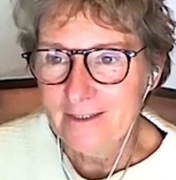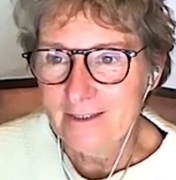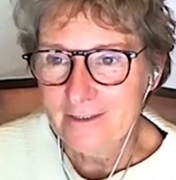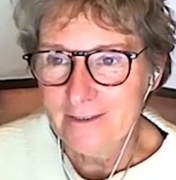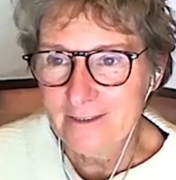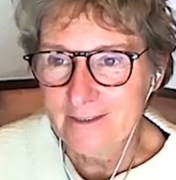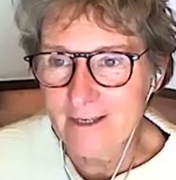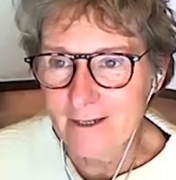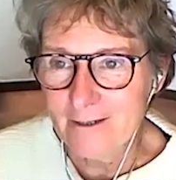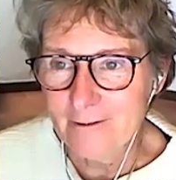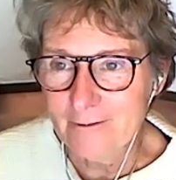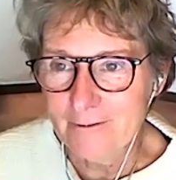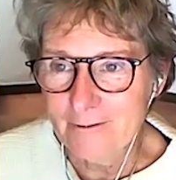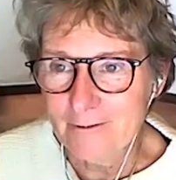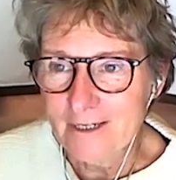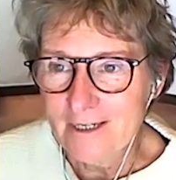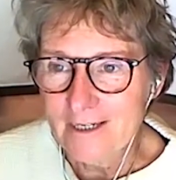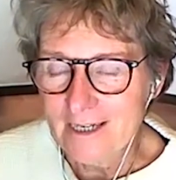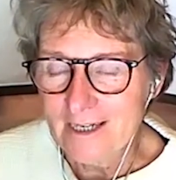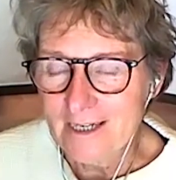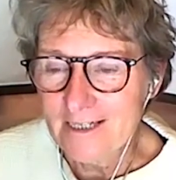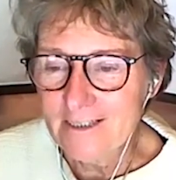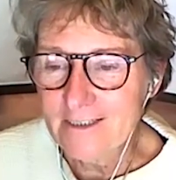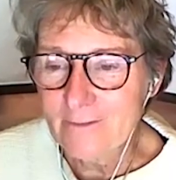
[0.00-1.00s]
So
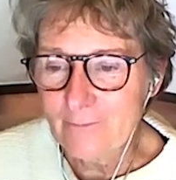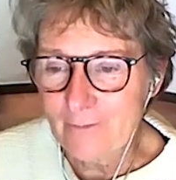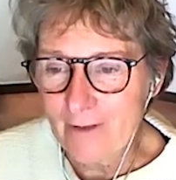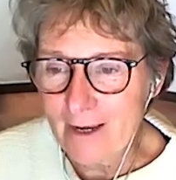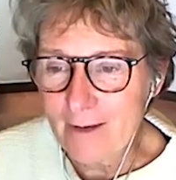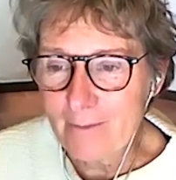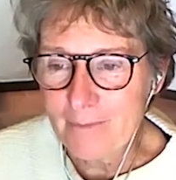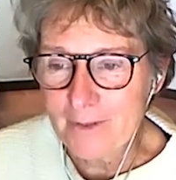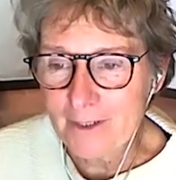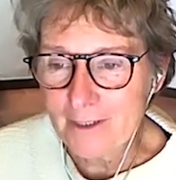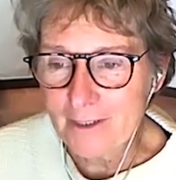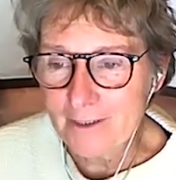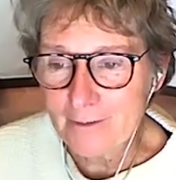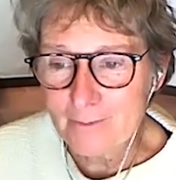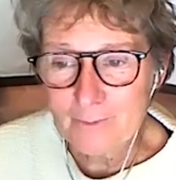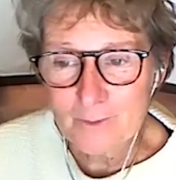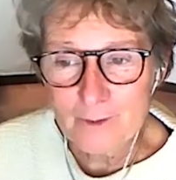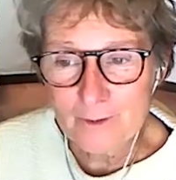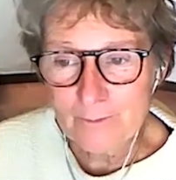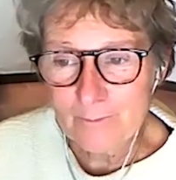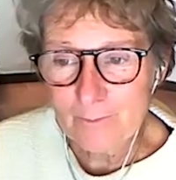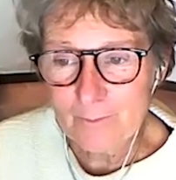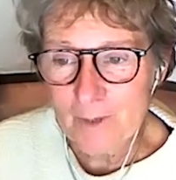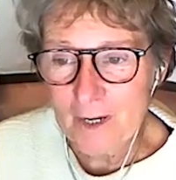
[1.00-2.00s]
in developing
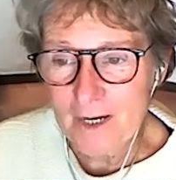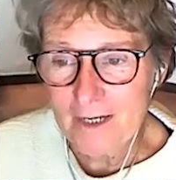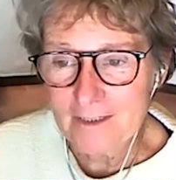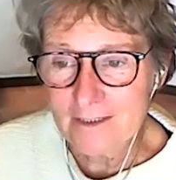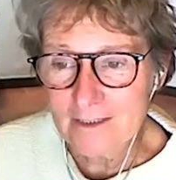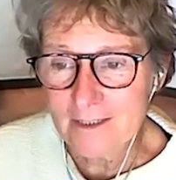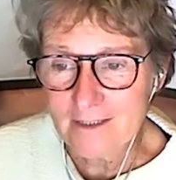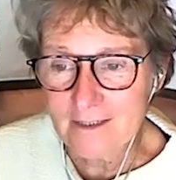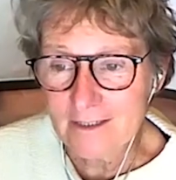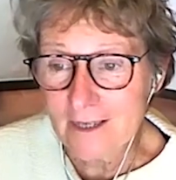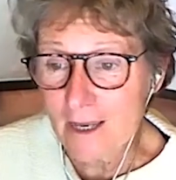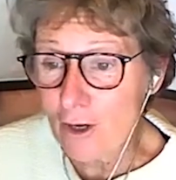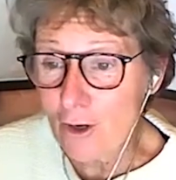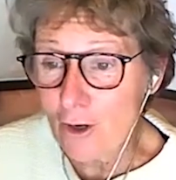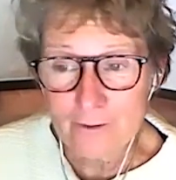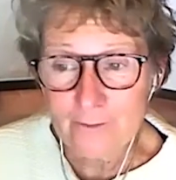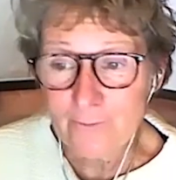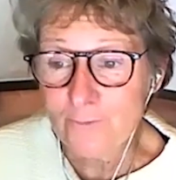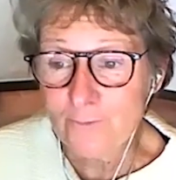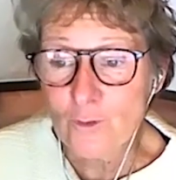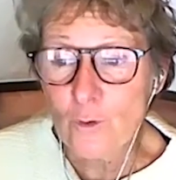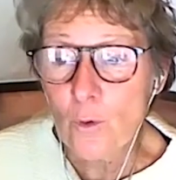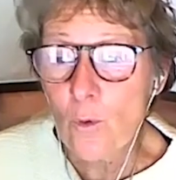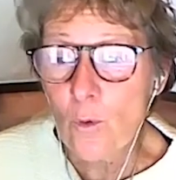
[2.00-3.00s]
of practice, a lot
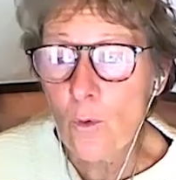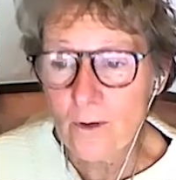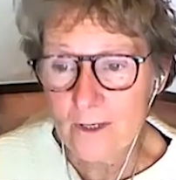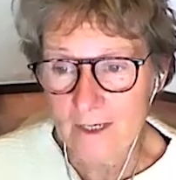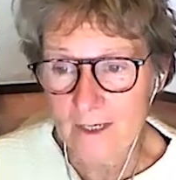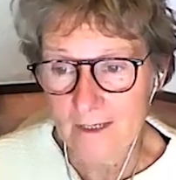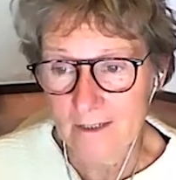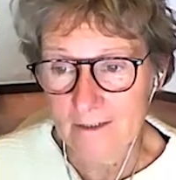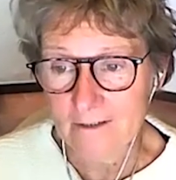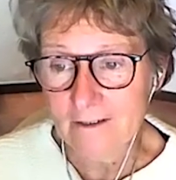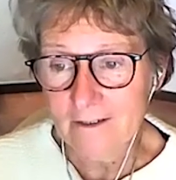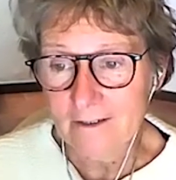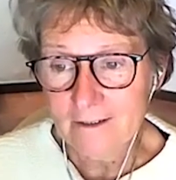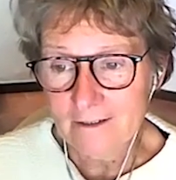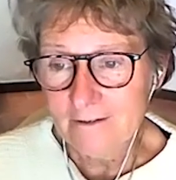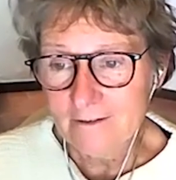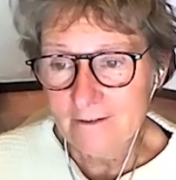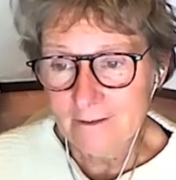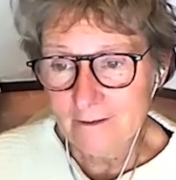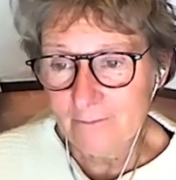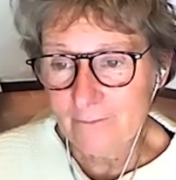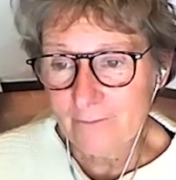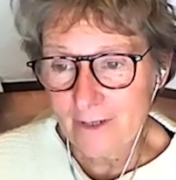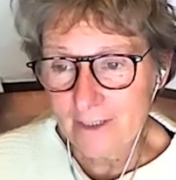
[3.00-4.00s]
of talking
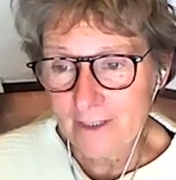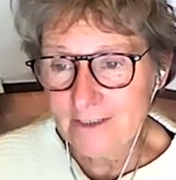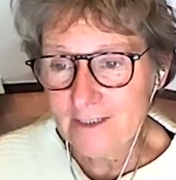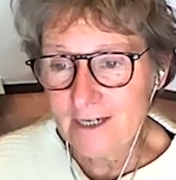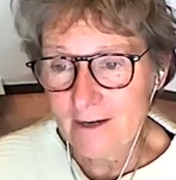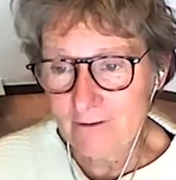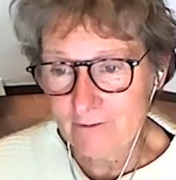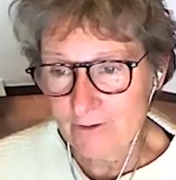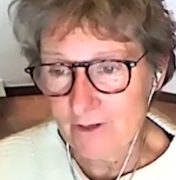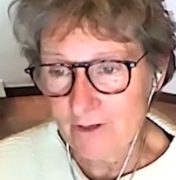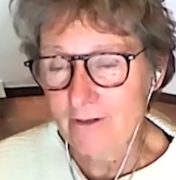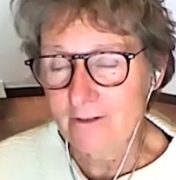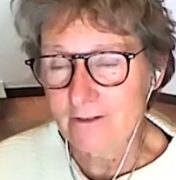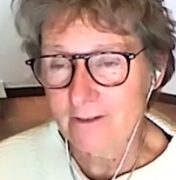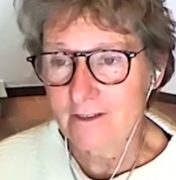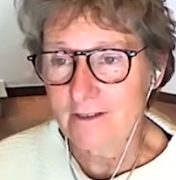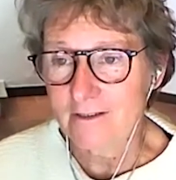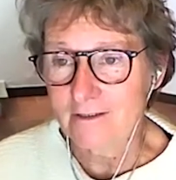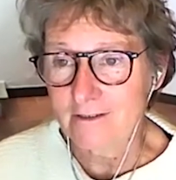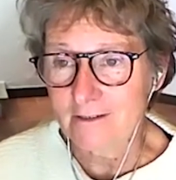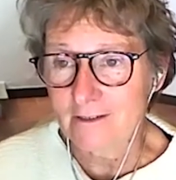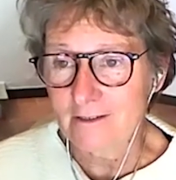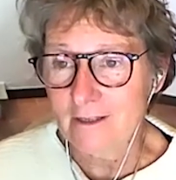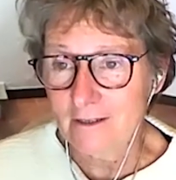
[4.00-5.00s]
to find out
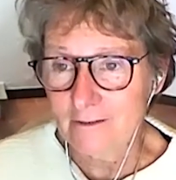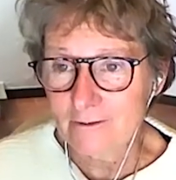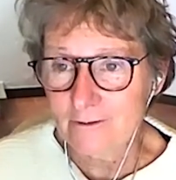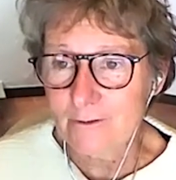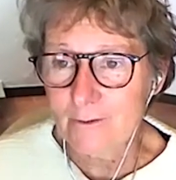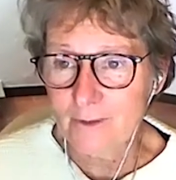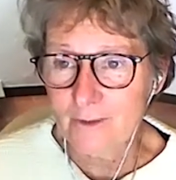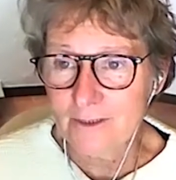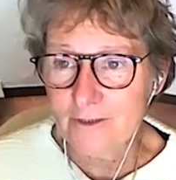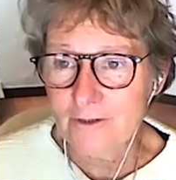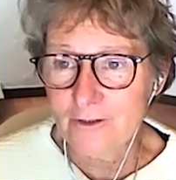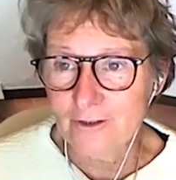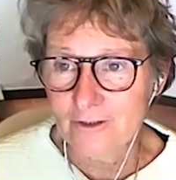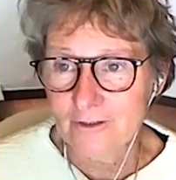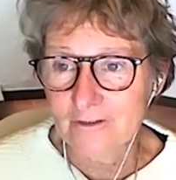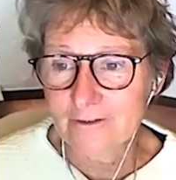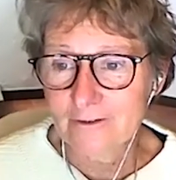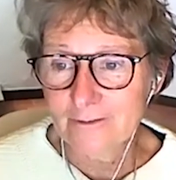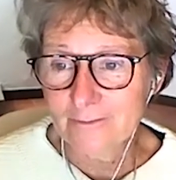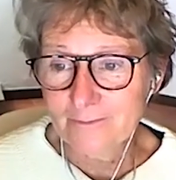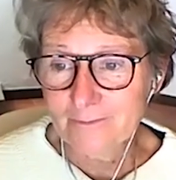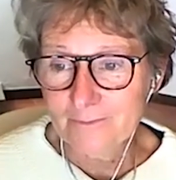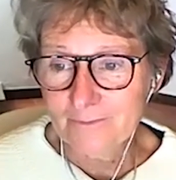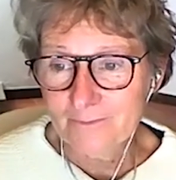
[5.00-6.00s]
answers to those
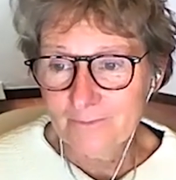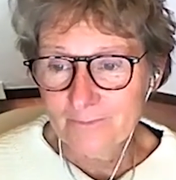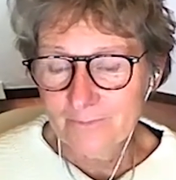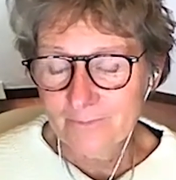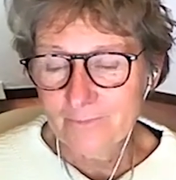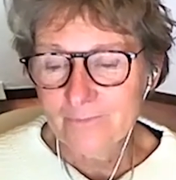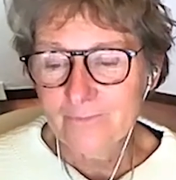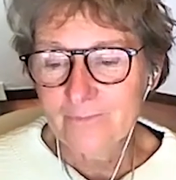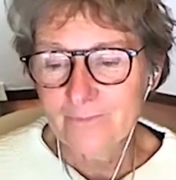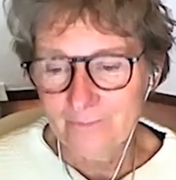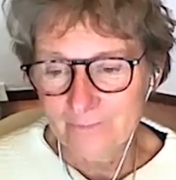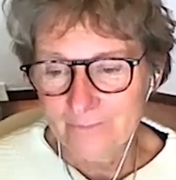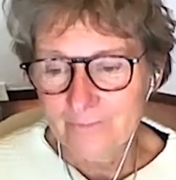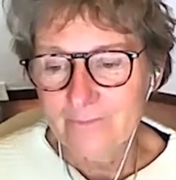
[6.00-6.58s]
questions. Okay.